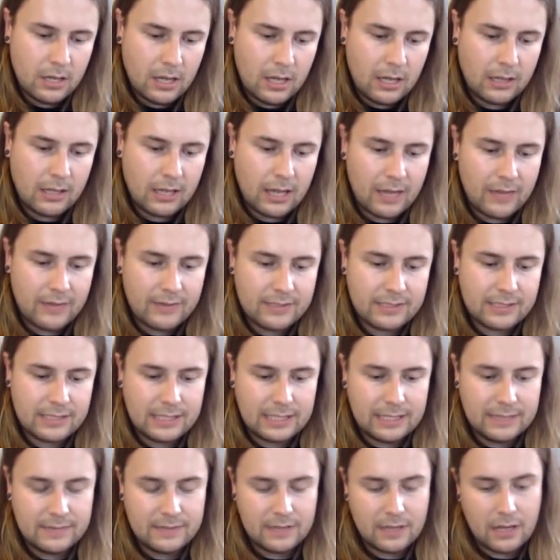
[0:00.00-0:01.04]
I'll cut the
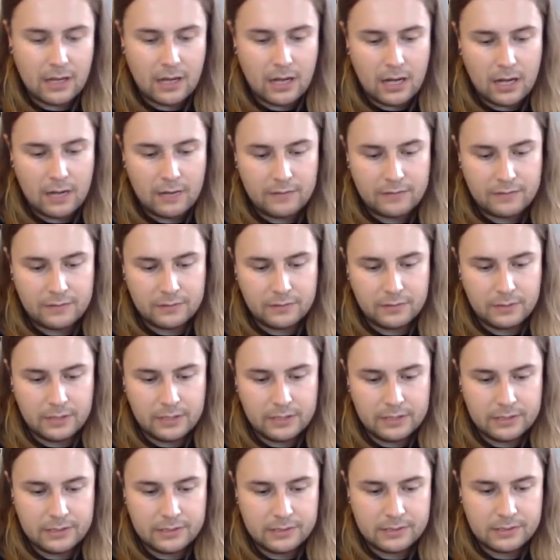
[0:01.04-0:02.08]
sleeves
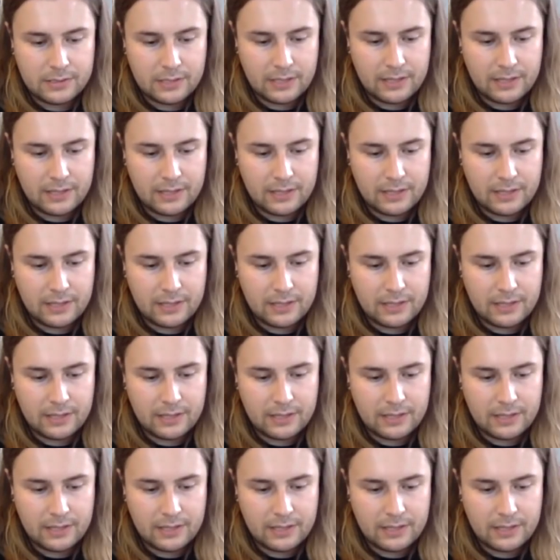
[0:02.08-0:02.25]
afterwards,